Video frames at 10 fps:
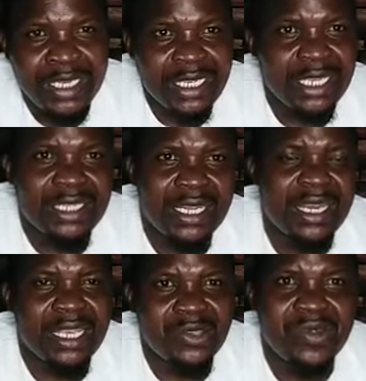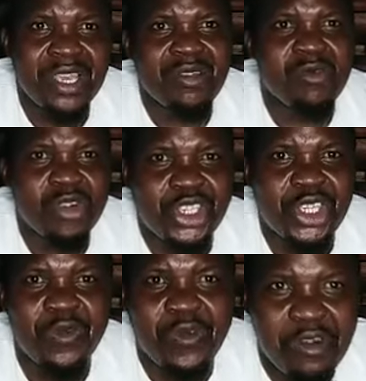Just tell us where you're
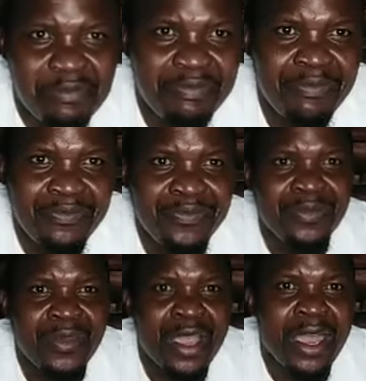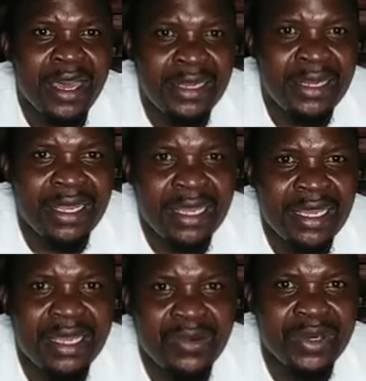watching from, and
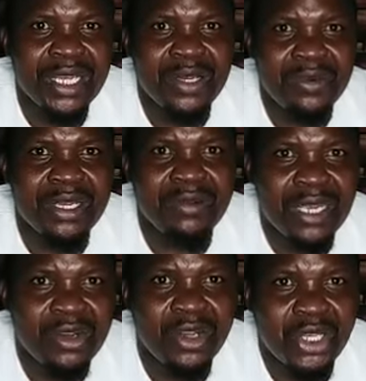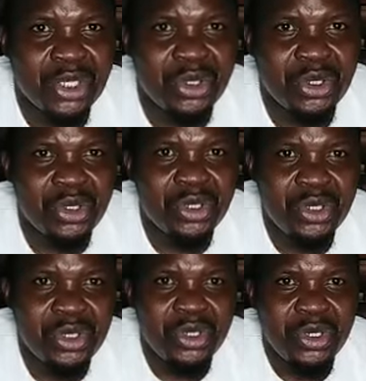uh, we, we, we are going to
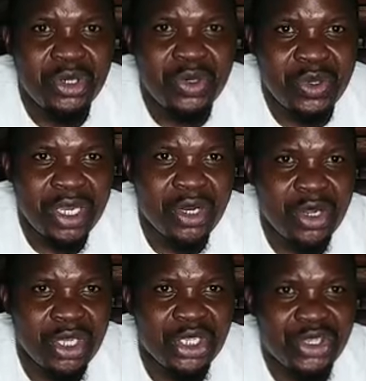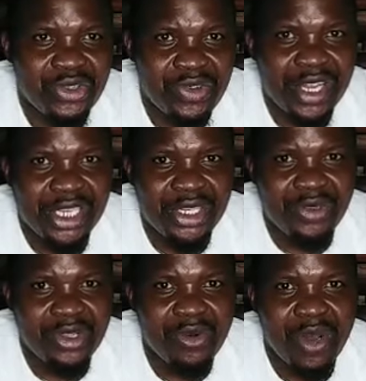we are going straight
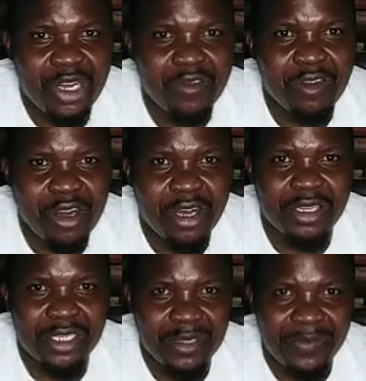to the Word of God.